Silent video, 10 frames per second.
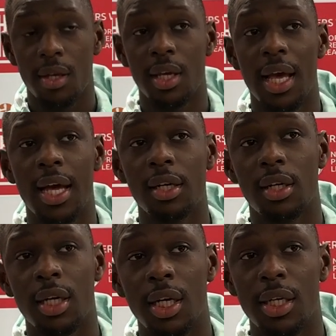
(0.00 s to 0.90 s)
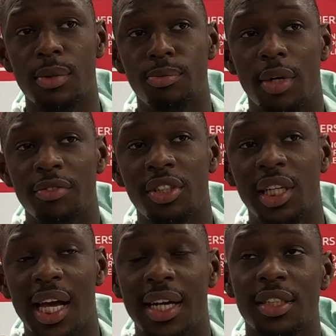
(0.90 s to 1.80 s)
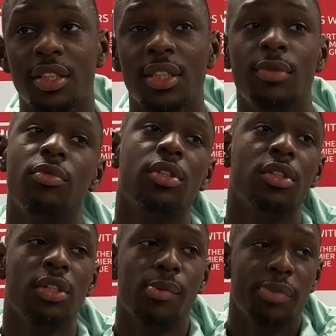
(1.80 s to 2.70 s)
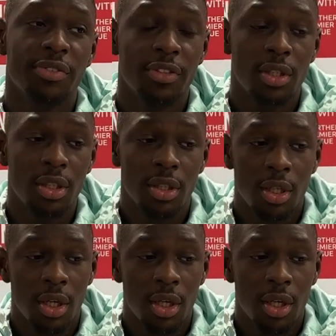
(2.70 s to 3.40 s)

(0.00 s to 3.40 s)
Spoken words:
Yeah, obviously, like I said, touched on before,